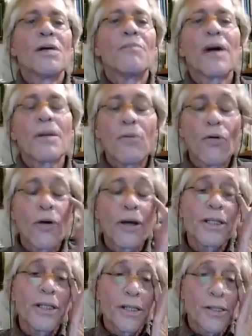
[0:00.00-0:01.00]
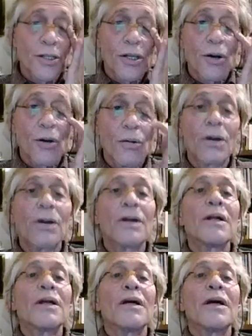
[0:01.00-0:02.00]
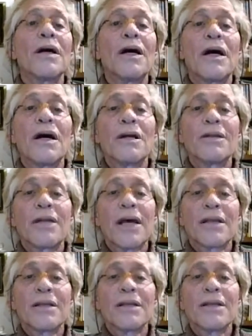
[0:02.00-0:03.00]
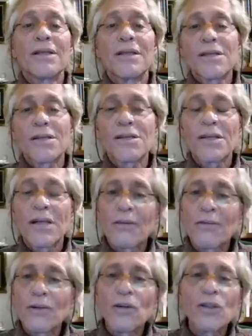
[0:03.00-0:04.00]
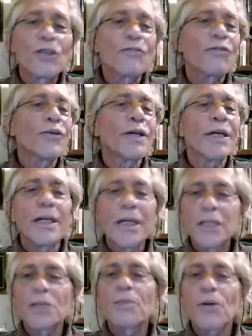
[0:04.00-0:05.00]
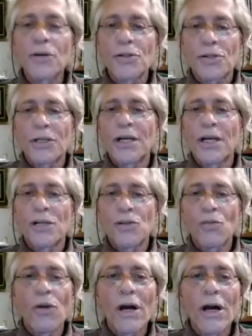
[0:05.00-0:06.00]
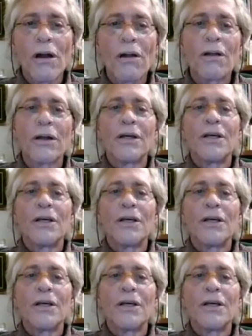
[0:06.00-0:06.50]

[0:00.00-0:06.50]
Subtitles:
My point is, though, that this is an evolution for each person as well.